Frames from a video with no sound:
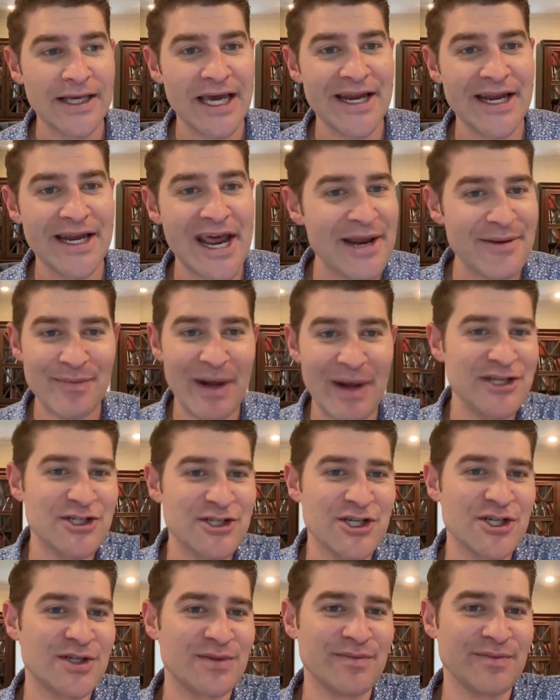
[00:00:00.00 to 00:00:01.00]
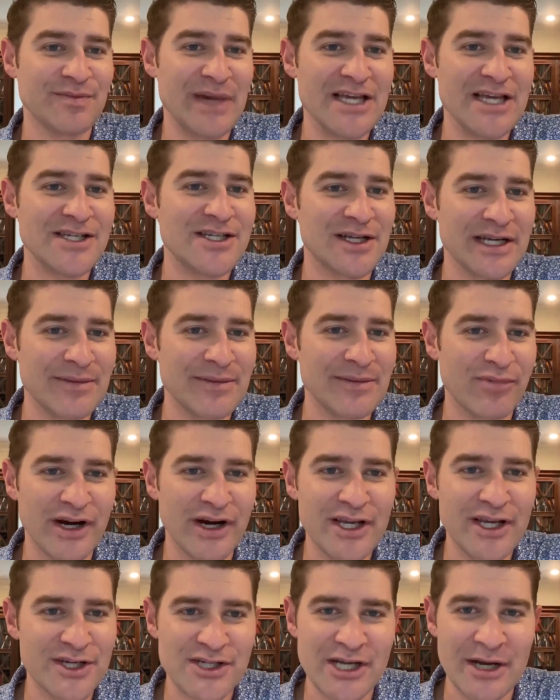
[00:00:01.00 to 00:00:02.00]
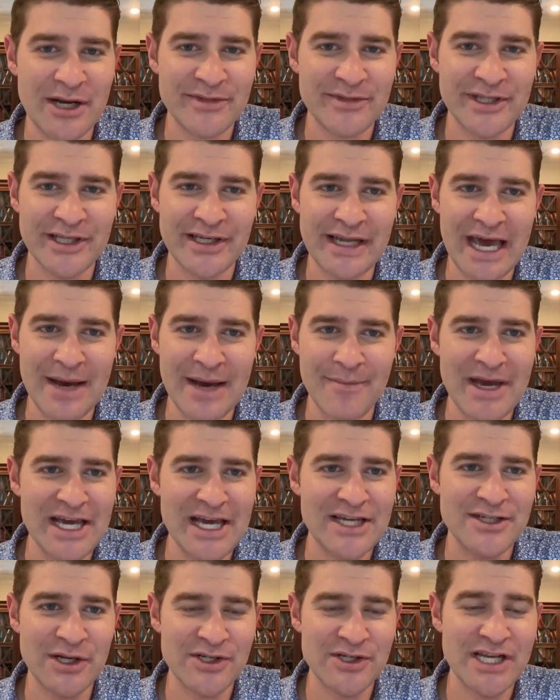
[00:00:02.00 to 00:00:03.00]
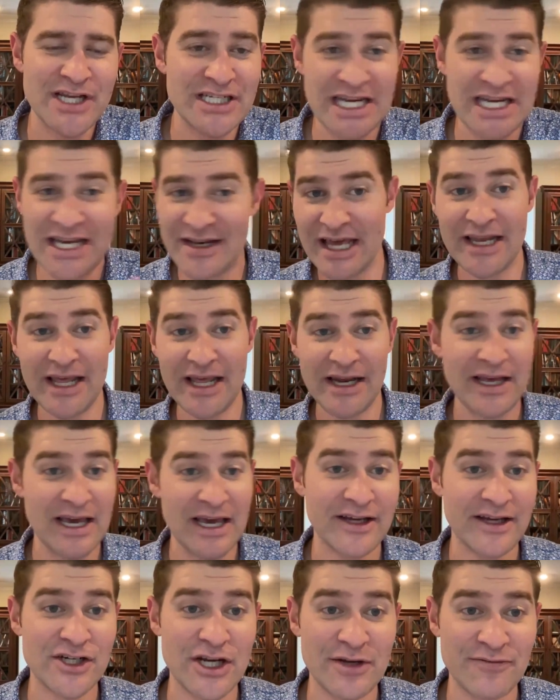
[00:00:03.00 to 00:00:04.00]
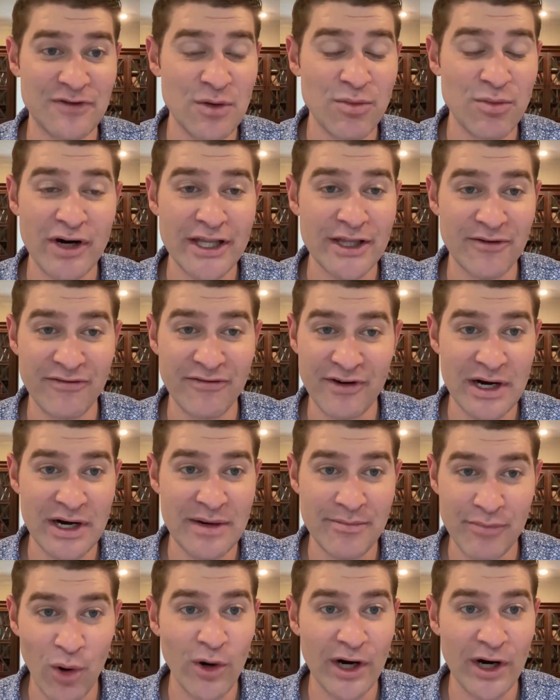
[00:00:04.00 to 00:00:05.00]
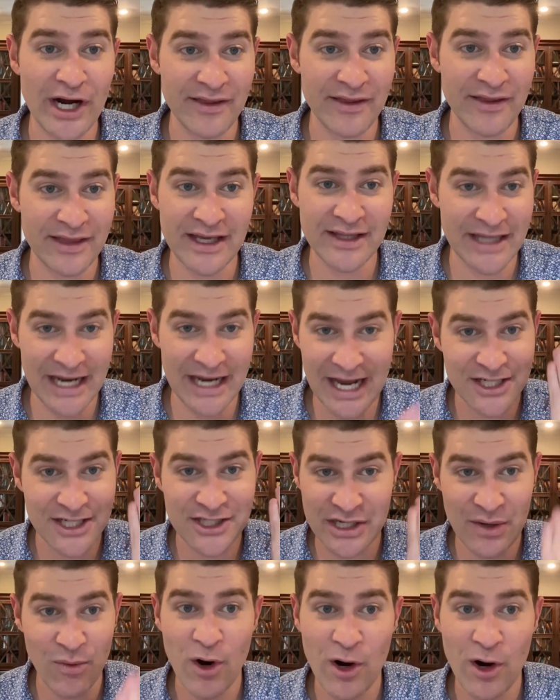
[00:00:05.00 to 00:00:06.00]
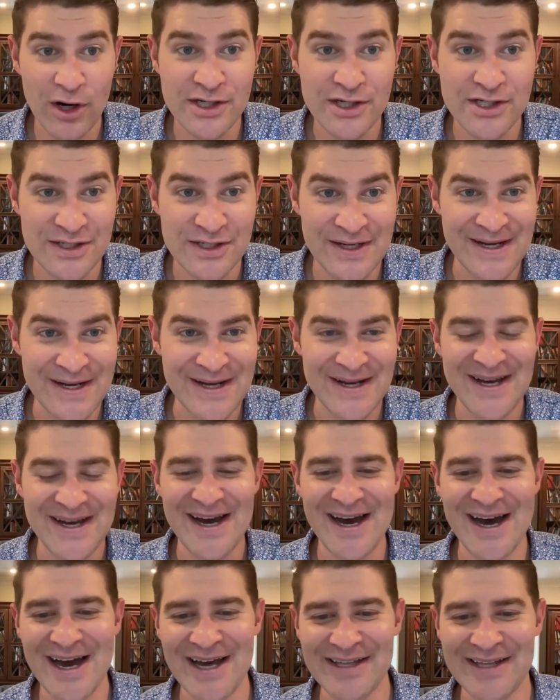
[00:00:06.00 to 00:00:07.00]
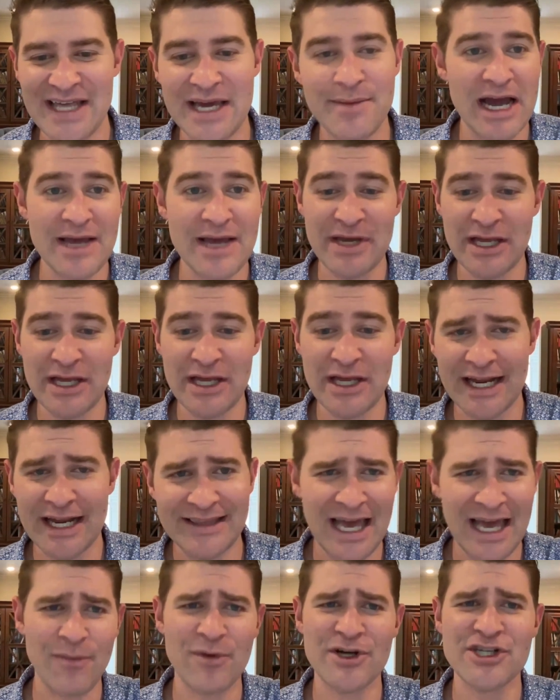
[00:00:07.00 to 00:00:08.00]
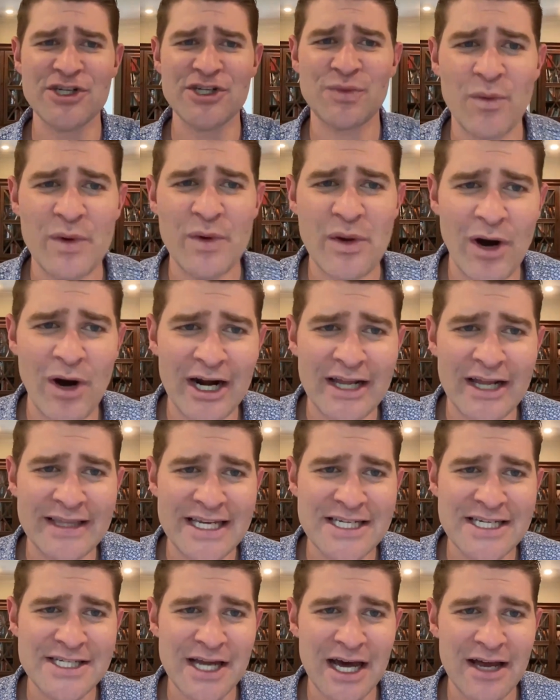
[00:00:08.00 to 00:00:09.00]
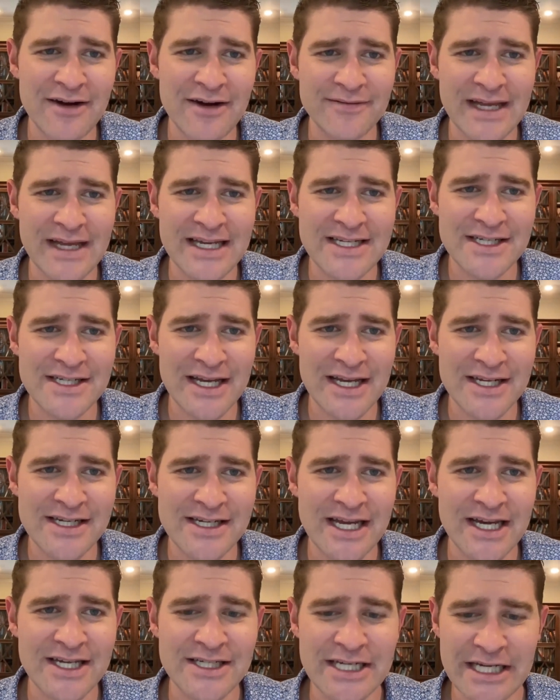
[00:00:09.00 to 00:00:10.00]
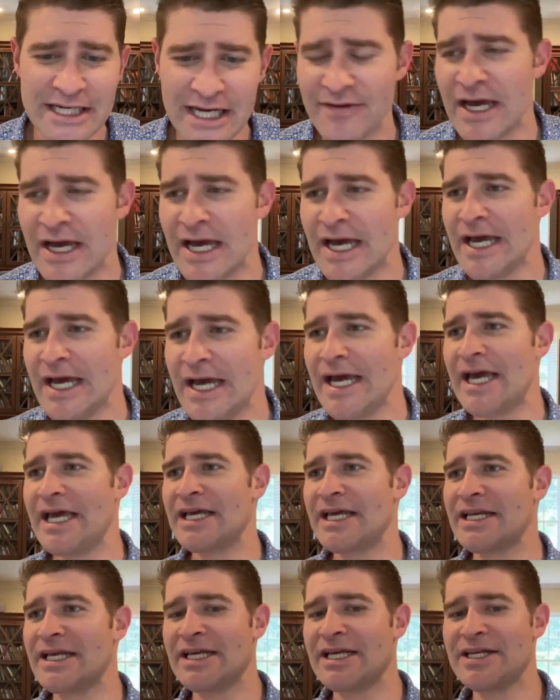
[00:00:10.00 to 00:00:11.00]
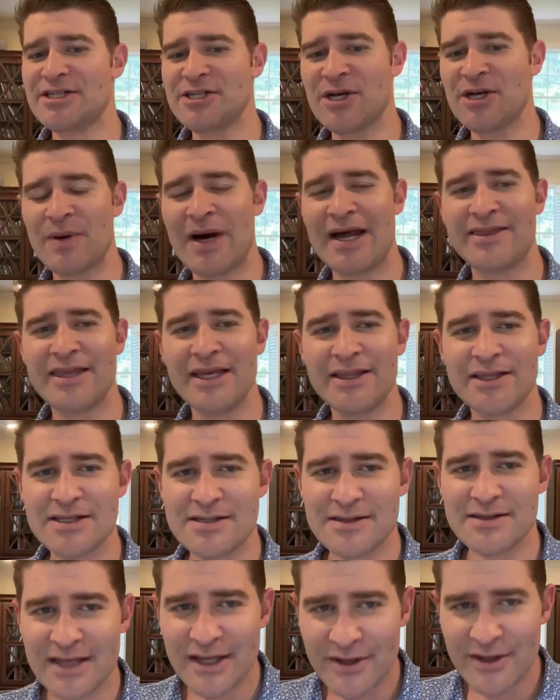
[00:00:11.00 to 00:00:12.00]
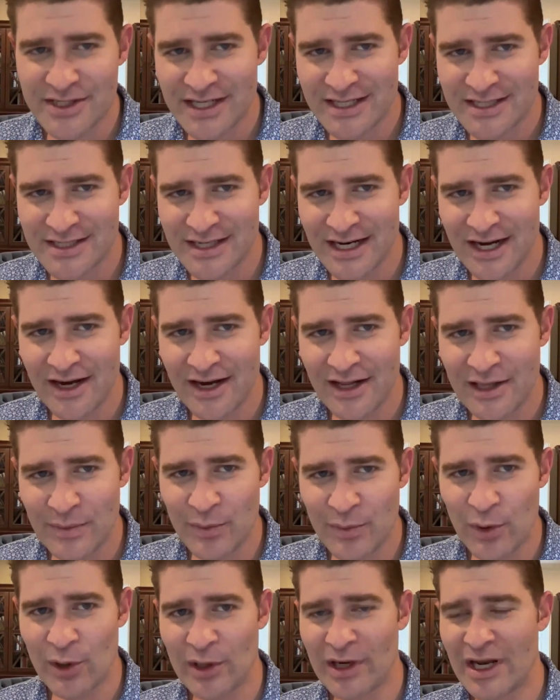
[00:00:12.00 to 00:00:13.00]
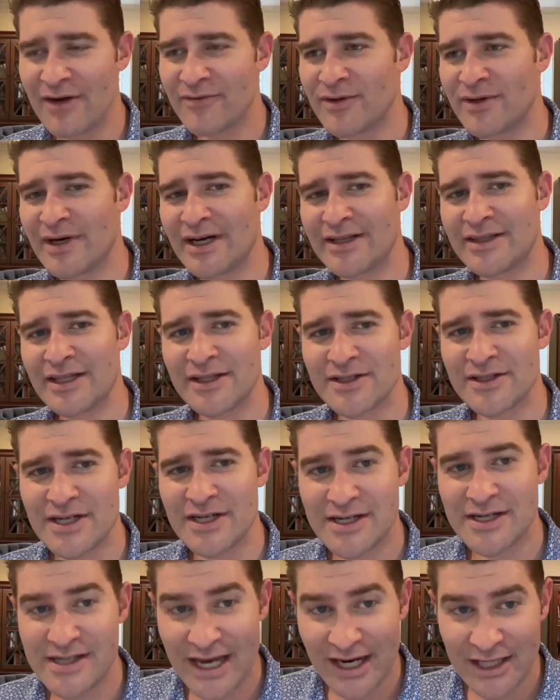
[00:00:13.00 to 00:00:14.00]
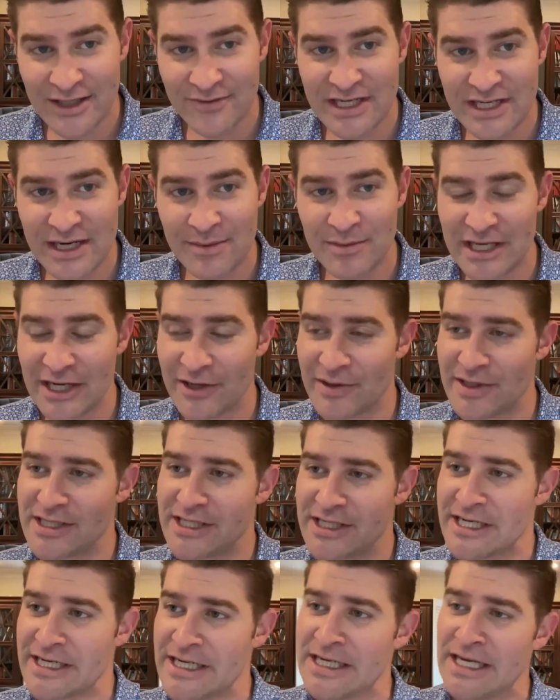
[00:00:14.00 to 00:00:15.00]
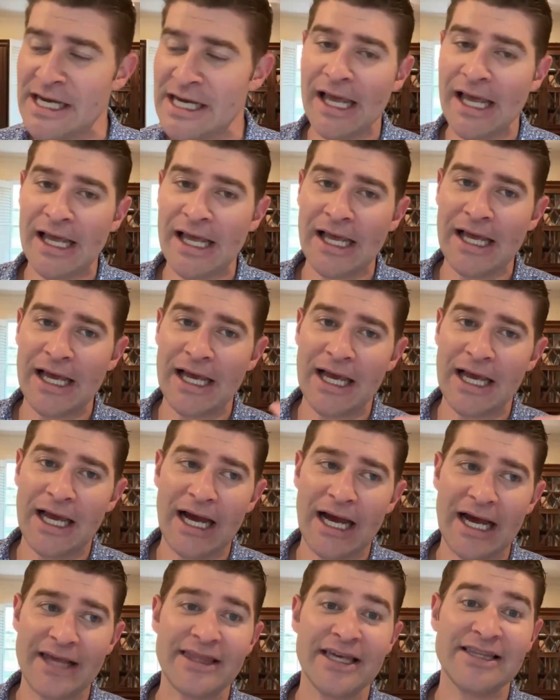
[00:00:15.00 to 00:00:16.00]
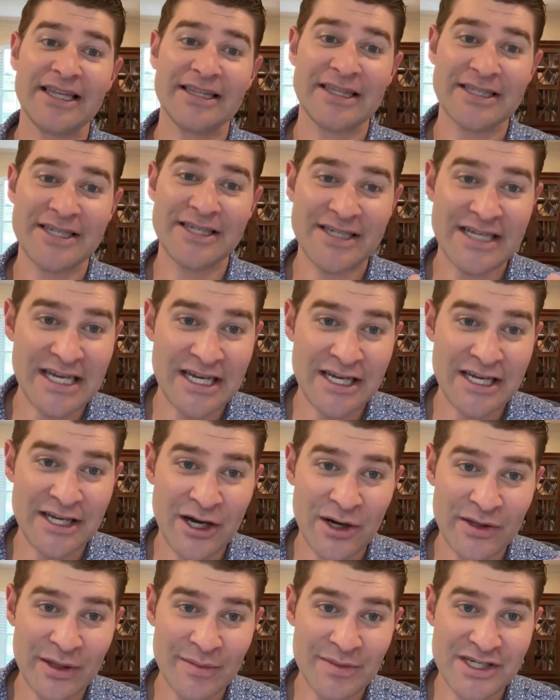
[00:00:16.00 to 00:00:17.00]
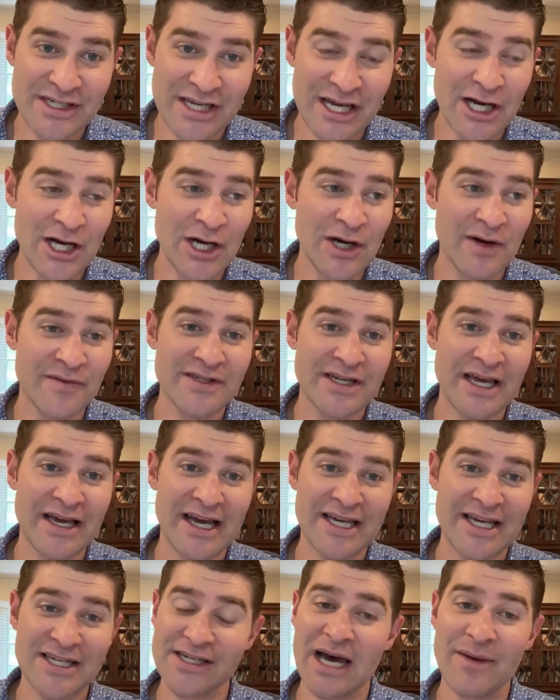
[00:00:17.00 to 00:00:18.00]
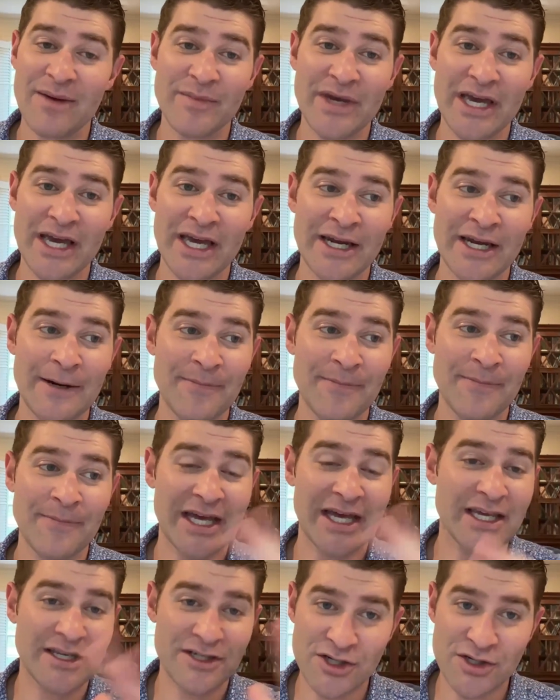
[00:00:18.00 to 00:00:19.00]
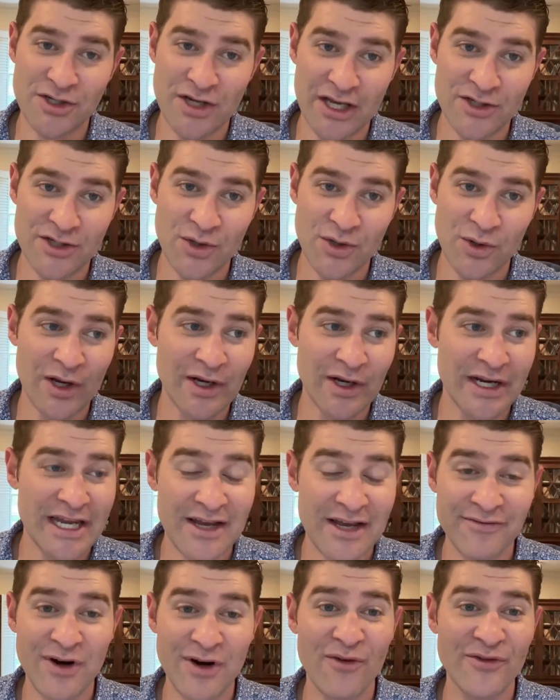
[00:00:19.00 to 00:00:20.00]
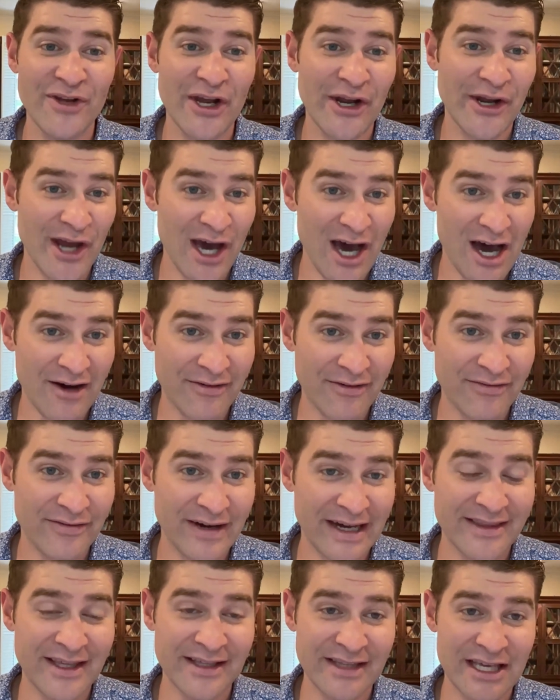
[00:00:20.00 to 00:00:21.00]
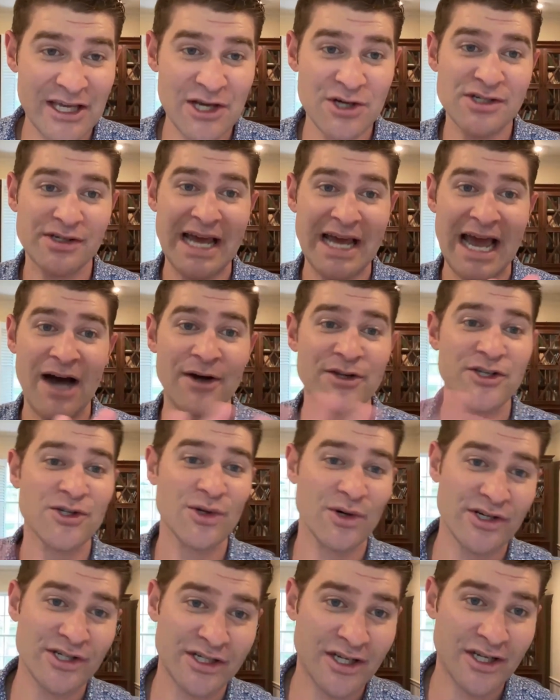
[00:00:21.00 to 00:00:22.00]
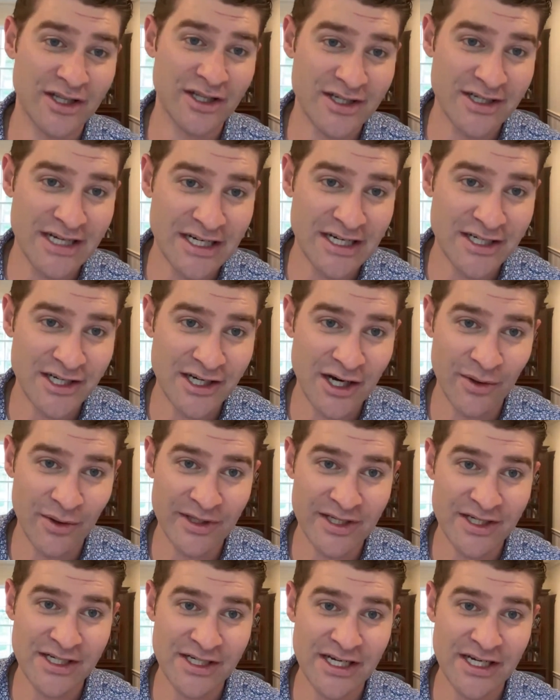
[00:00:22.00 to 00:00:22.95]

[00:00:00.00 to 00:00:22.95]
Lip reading: And they might just basically bring you something that makes no sense. And then actually, if you bring the very boring thing that actually works, they might be like, that wasn't what we wanted. That's not sexy enough. And so I think there's literacy that's needed at the board level. I think there's executive team literacy. I think that the CEO themselves has not been like just historically involved enough. I think they usually outsource it to the CTO or the